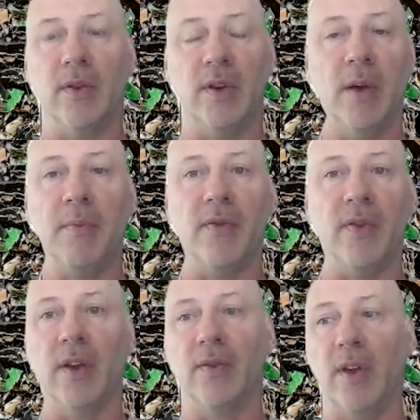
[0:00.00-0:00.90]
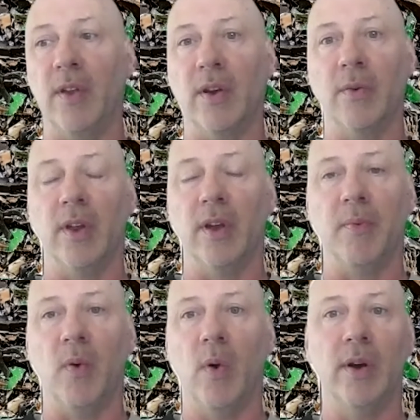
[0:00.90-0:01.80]
a number of things I think that are really
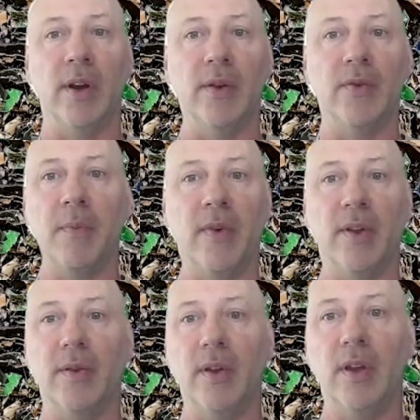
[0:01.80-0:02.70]
important, and some of it,